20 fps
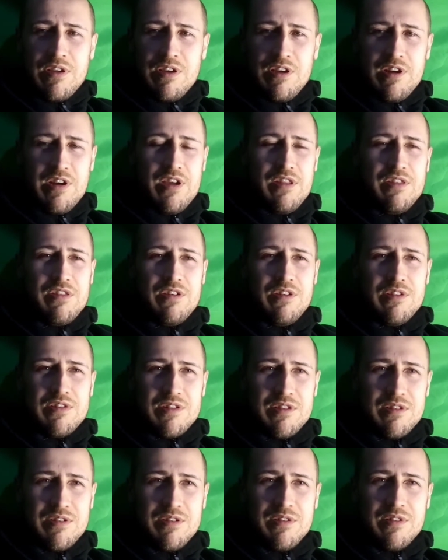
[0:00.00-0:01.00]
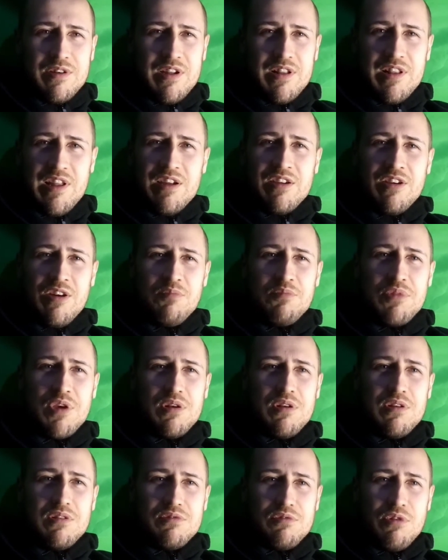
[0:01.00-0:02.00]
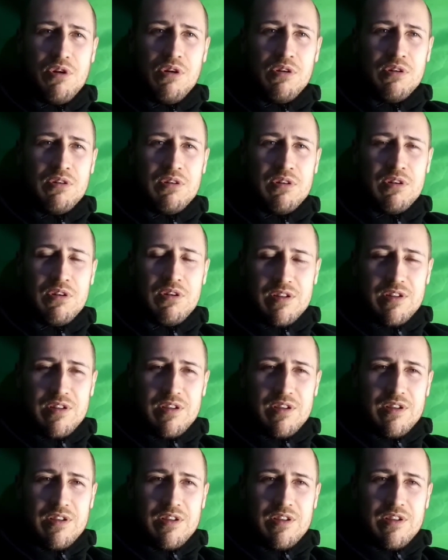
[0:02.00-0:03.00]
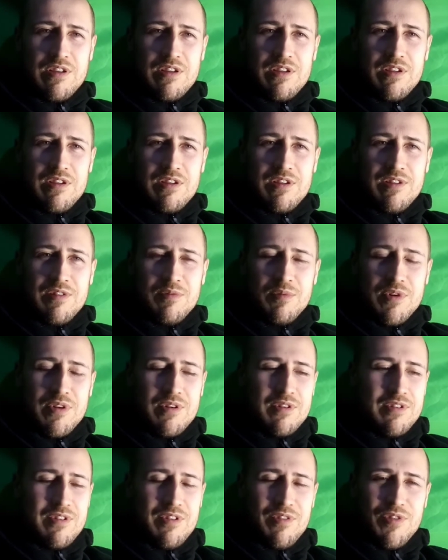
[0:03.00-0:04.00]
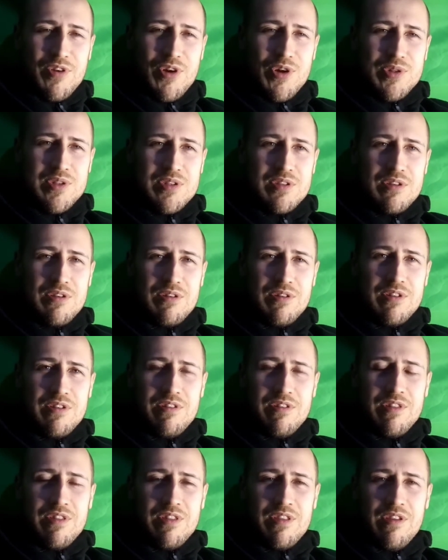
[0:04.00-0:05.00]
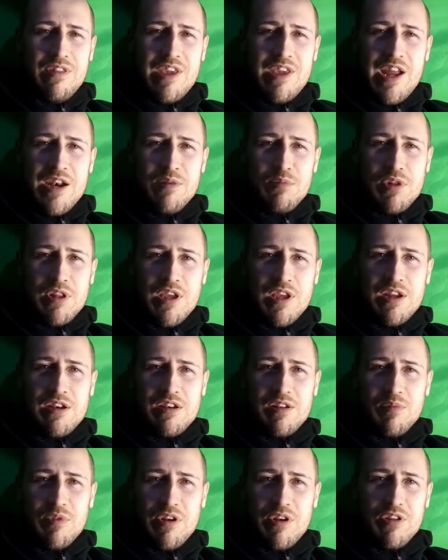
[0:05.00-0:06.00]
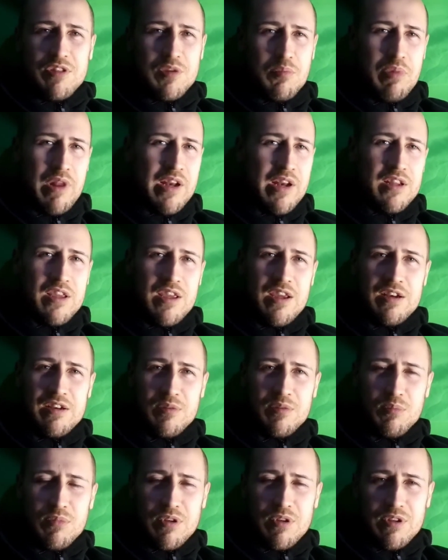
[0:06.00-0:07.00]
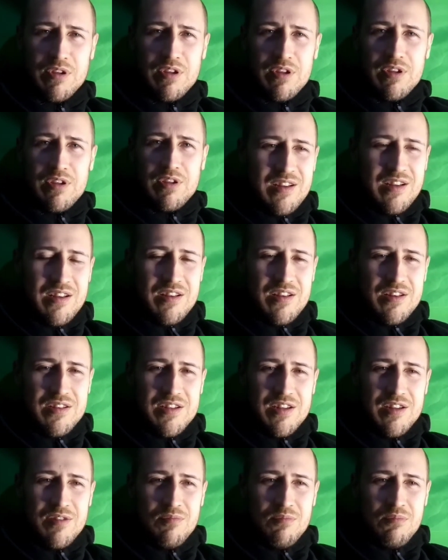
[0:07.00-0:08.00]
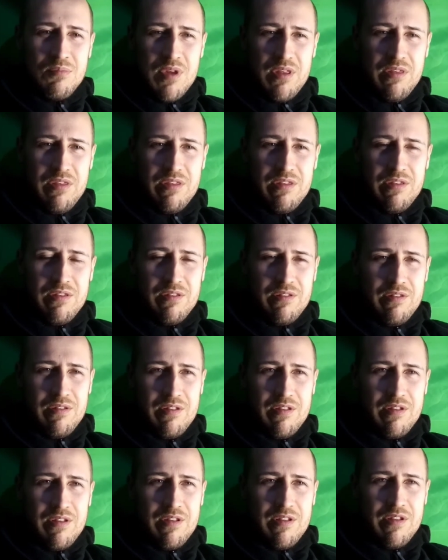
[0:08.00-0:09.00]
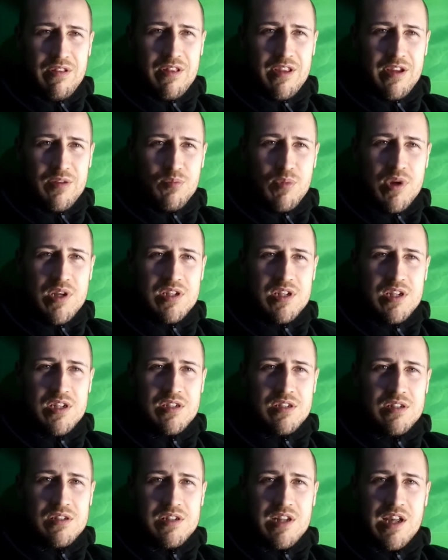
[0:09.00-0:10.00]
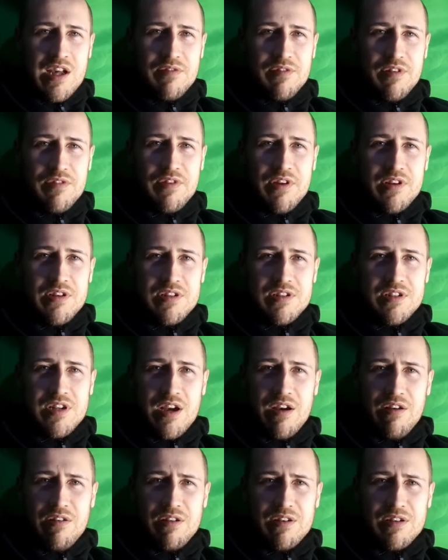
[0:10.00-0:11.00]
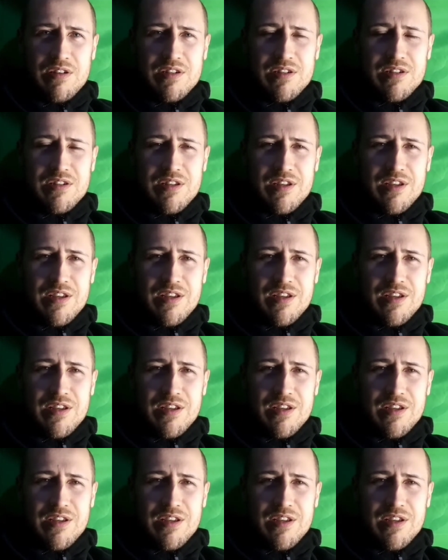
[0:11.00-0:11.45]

And I thought, well, that computer's wrong. But of course they are. They're the animal kingdom. They're not the plant kingdom. The same myth that meat eaters have of vegetarians,